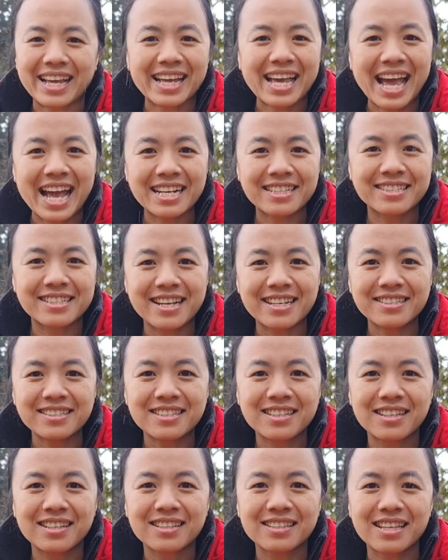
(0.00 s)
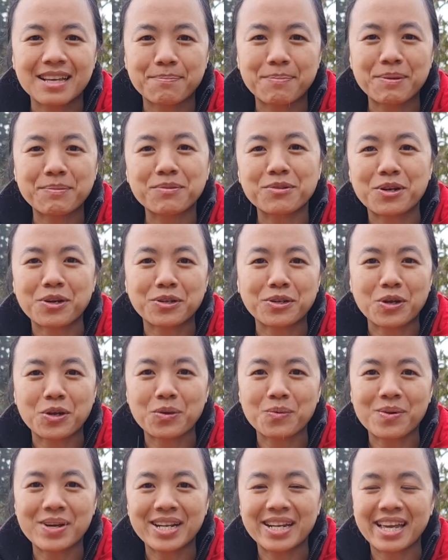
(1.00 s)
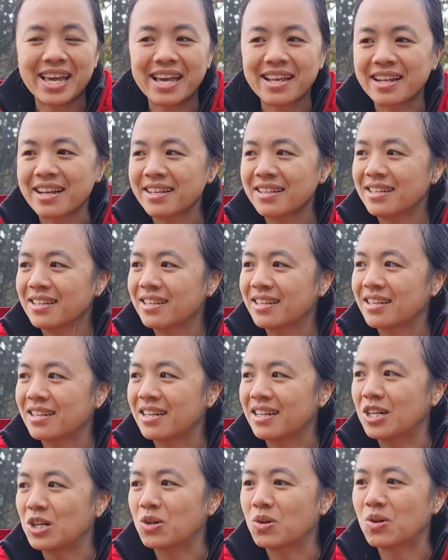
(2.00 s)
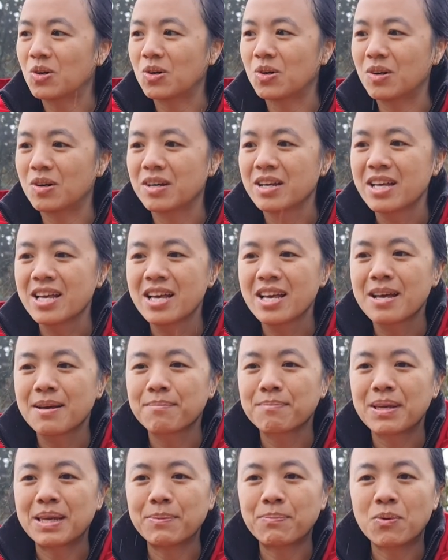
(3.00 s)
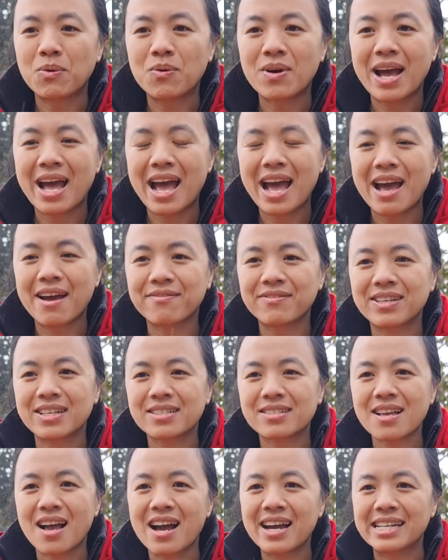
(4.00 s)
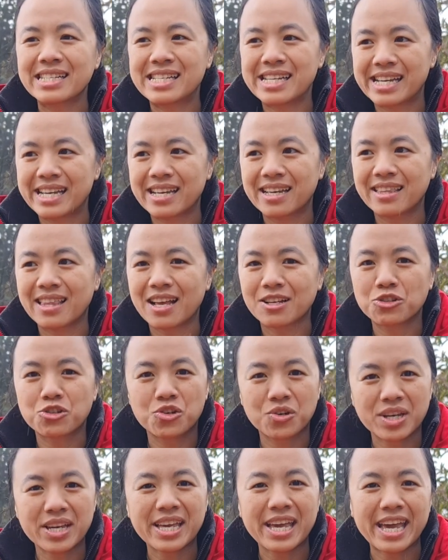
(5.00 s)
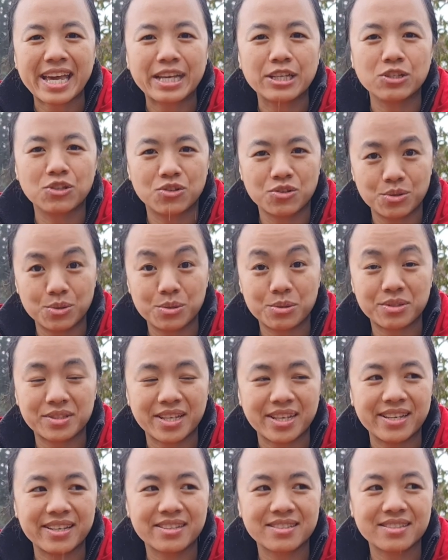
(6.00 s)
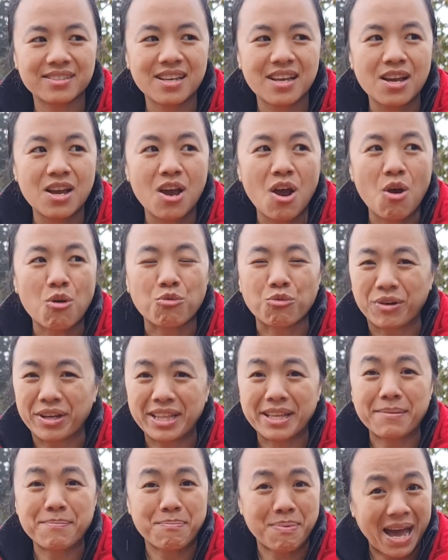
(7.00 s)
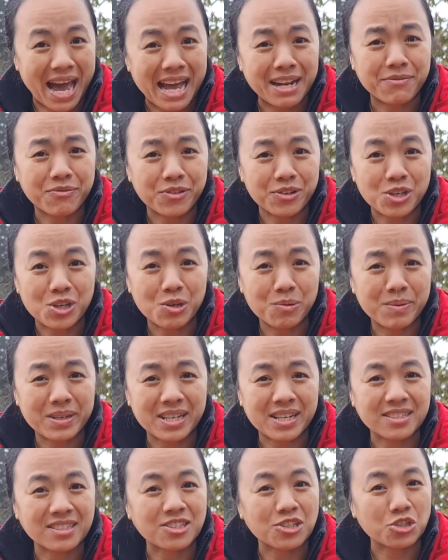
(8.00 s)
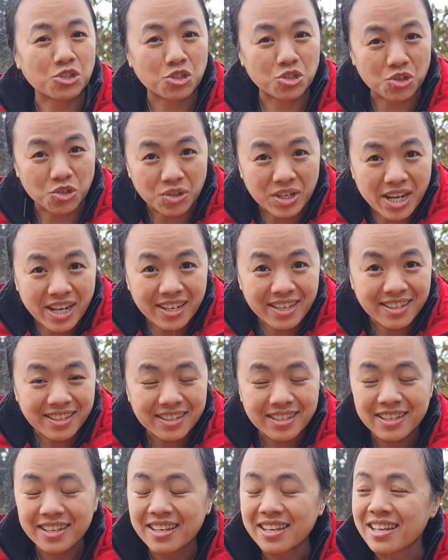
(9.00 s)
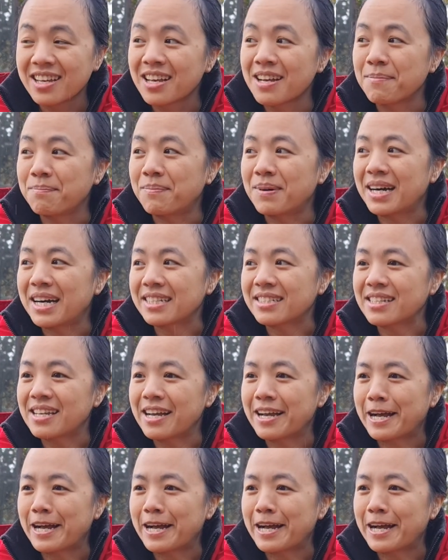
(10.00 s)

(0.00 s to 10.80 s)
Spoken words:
access, like people don't know where to get it, or people have this idea that sugarcane juice is really bad for you because there's sugar. But